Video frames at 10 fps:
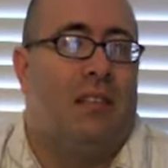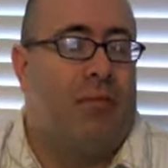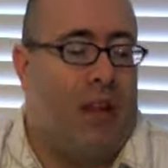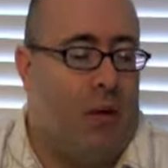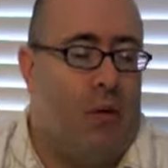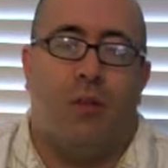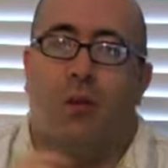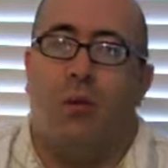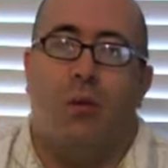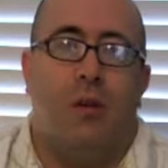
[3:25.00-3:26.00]
I went
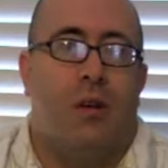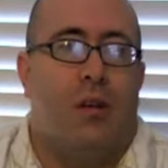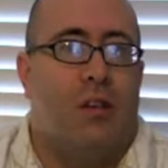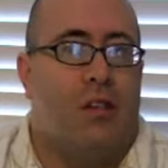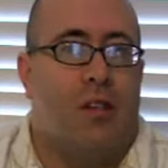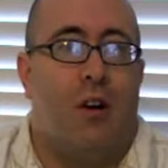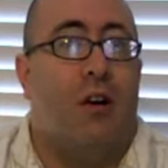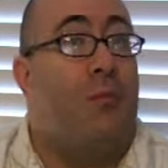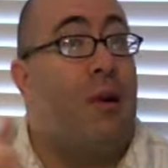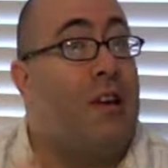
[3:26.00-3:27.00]
through
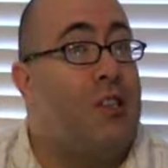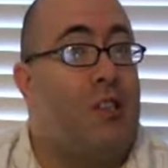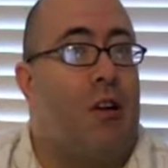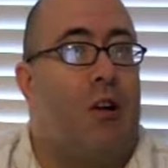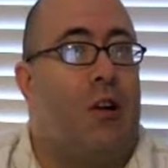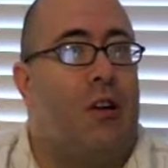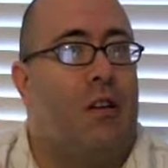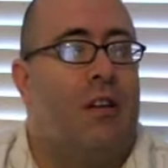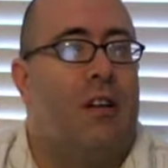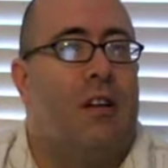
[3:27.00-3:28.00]
song by song.
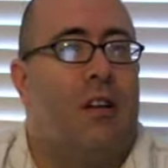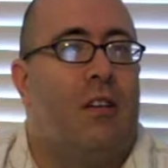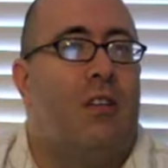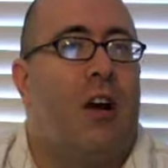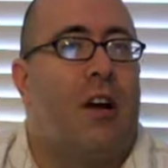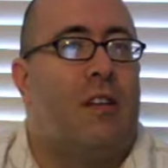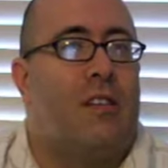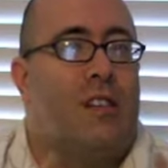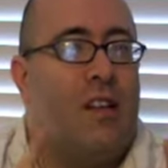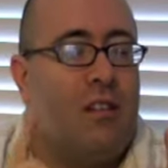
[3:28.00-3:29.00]
Not
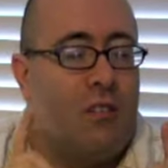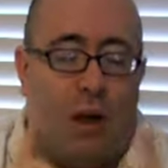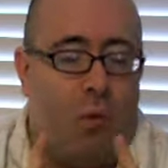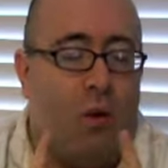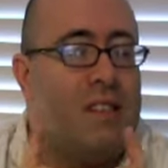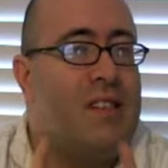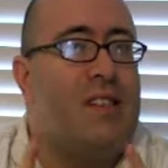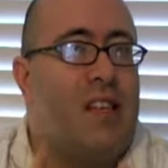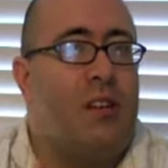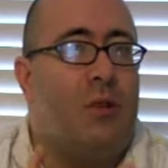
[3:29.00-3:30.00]
one
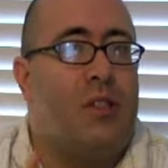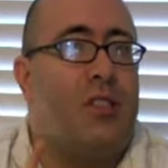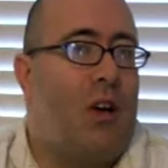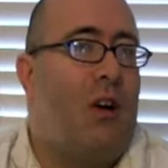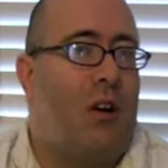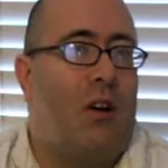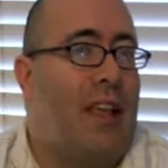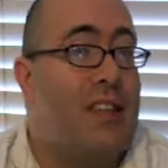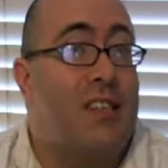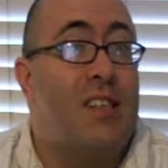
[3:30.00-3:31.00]
single song on
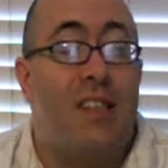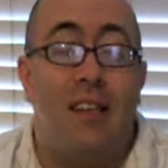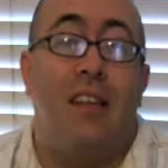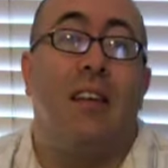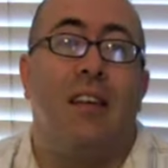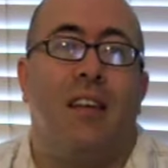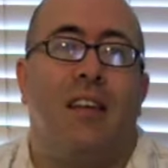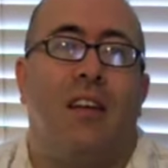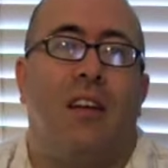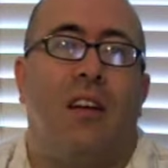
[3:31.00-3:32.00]
that CD
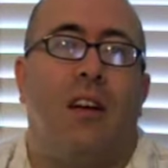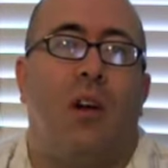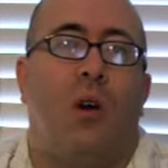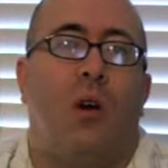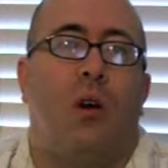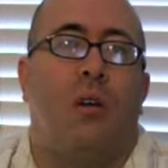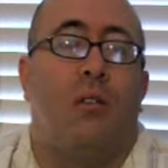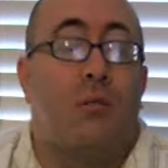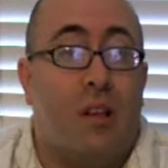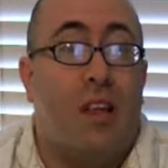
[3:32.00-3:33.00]

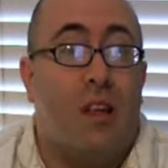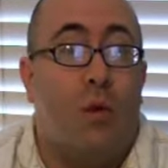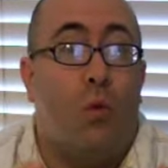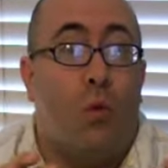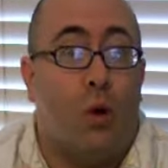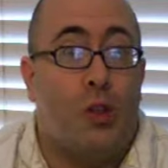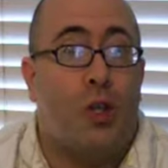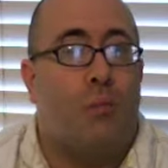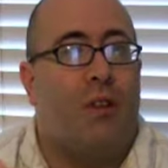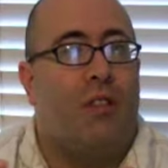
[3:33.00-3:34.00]
really
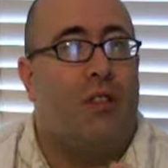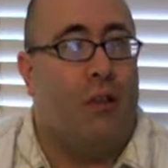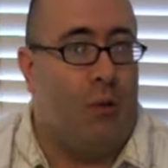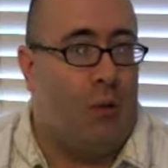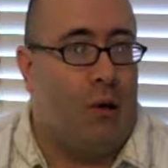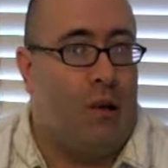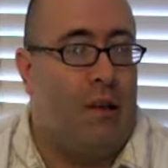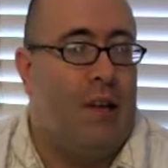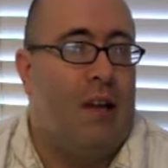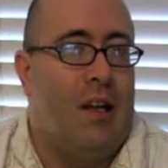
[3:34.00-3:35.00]
worshiped the Lord.
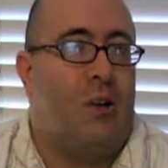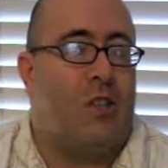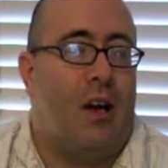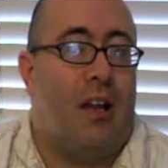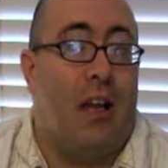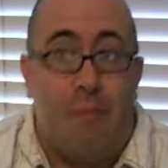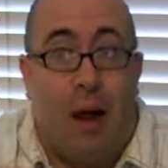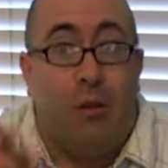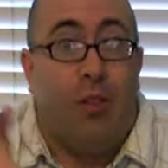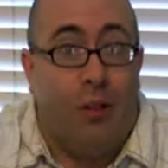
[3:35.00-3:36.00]
It was talking
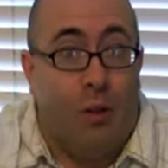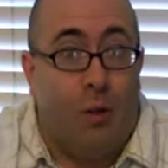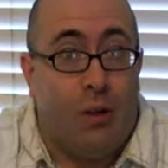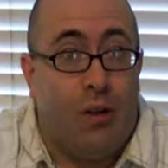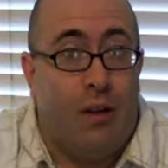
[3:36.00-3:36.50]
about the Lord